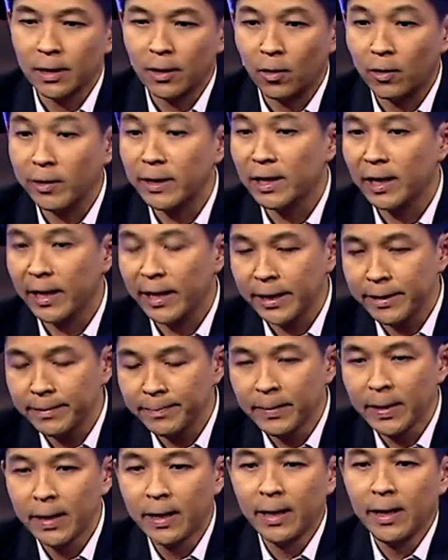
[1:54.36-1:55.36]
online.
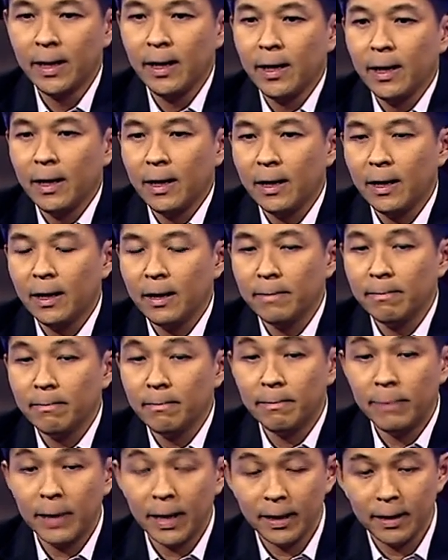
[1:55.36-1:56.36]

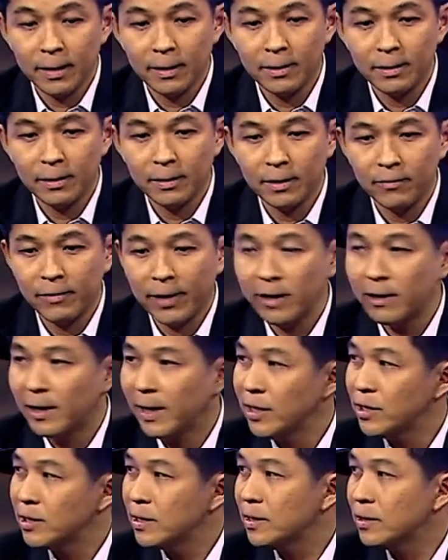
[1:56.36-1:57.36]
But the
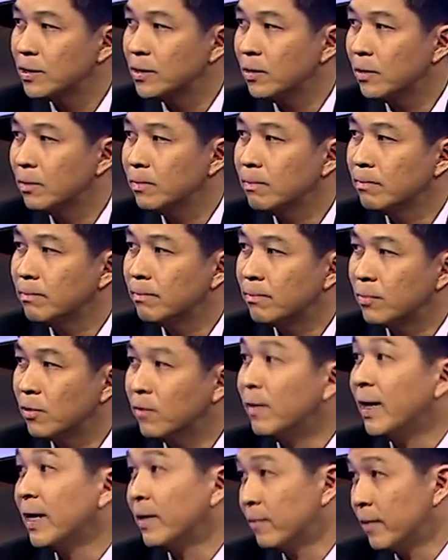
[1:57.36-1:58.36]
regulations don't
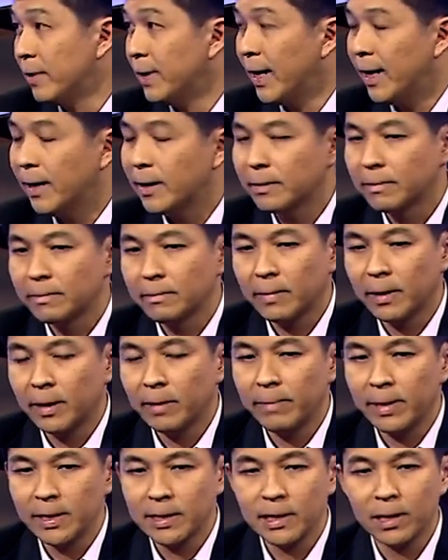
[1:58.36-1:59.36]
provide for that.
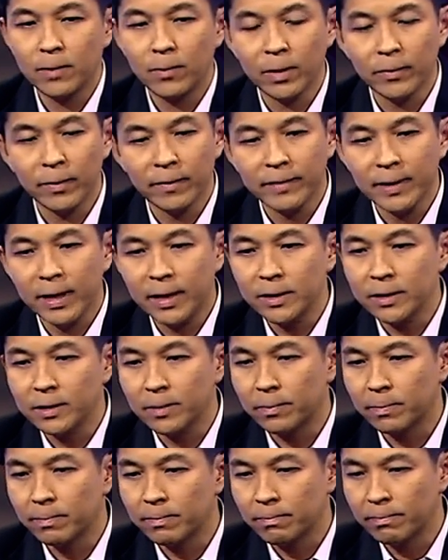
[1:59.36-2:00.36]
And basically what we've done is
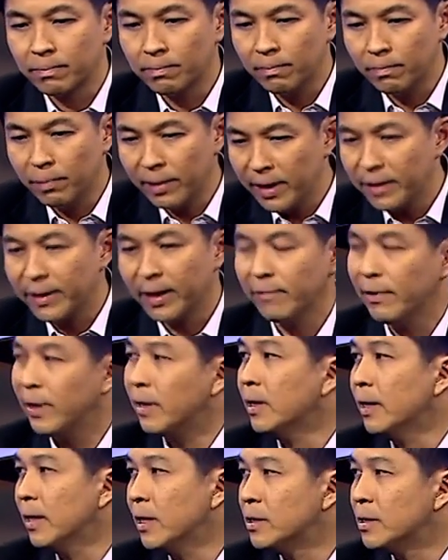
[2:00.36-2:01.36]
to bring that
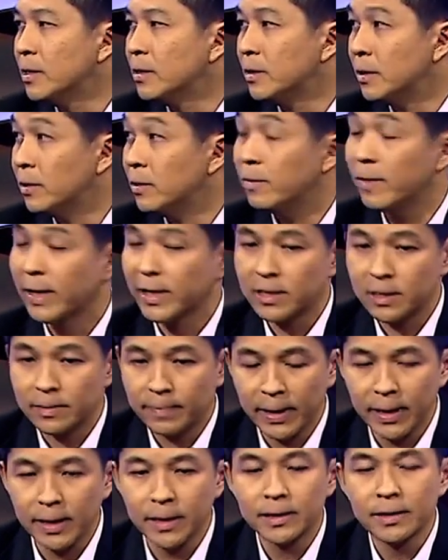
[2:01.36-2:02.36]
regulations into that
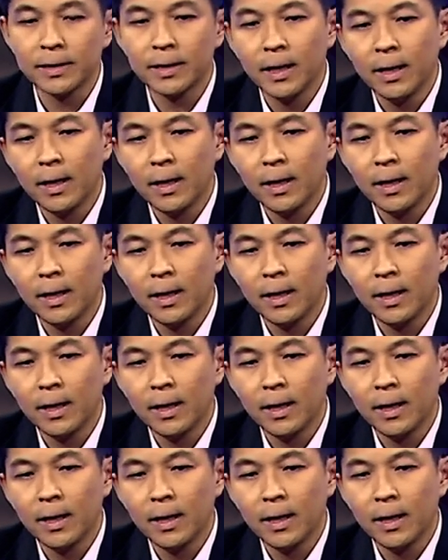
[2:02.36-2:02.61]
space.